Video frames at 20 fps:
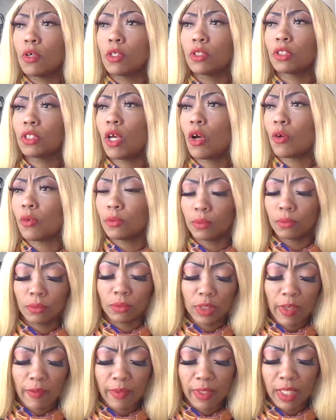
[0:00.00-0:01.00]
So
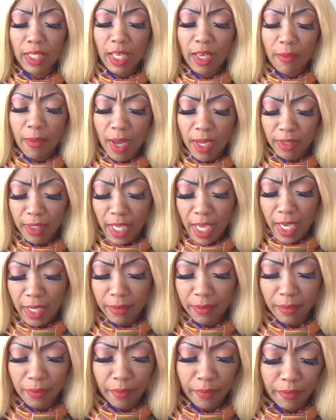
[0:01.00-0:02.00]
definitely think about
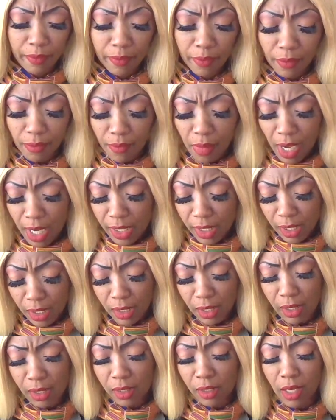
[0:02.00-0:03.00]
that,
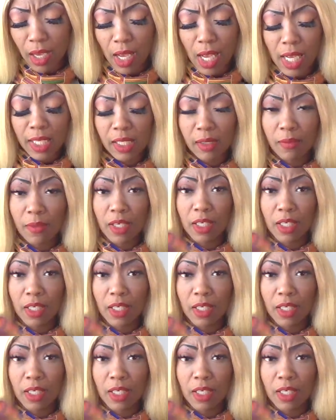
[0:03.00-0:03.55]
Pisces. Y'all got some